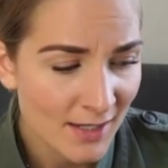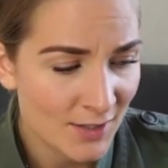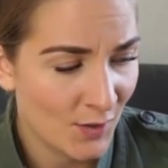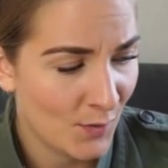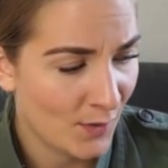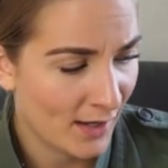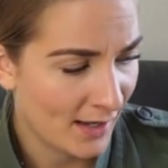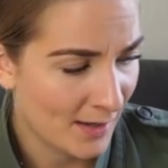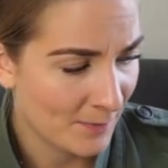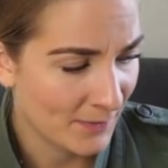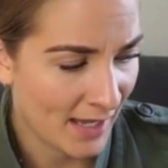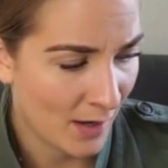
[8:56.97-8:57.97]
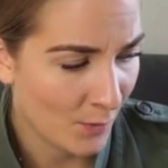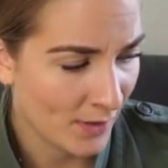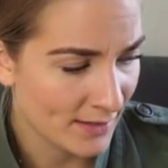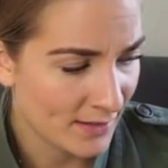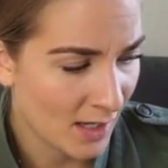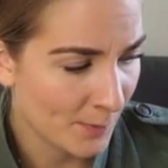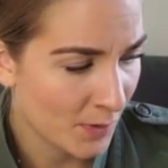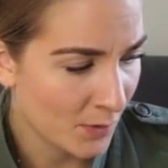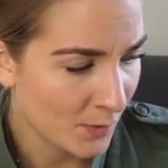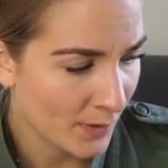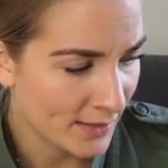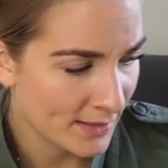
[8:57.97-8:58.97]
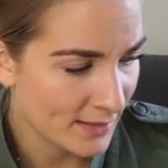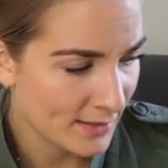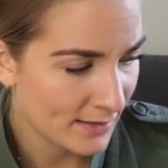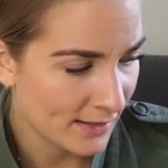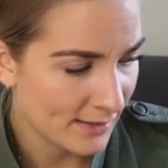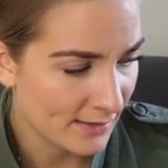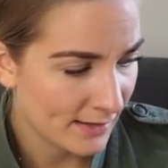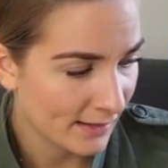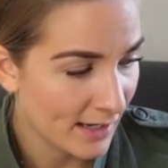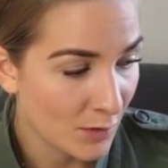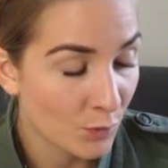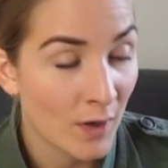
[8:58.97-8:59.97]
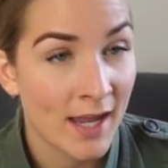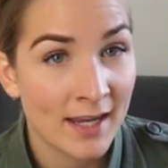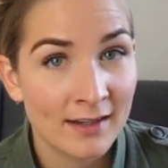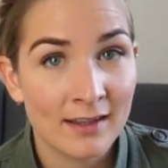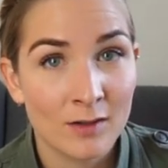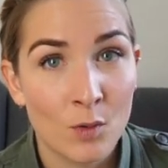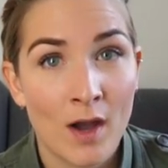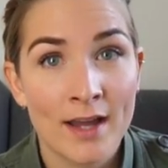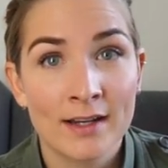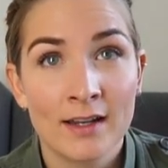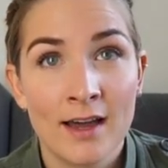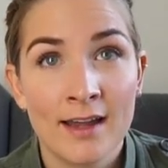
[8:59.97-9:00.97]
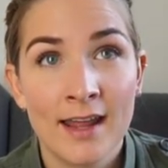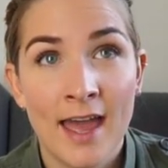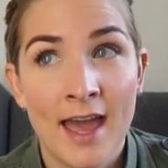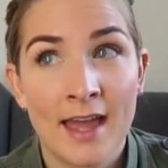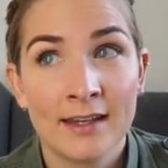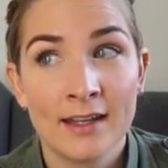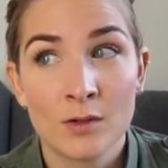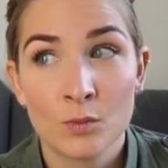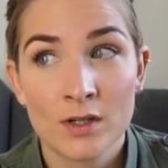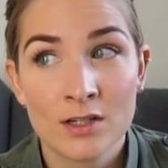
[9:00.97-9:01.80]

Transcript: So um, yeah, in summer it's it, it can rain quite a lot, and in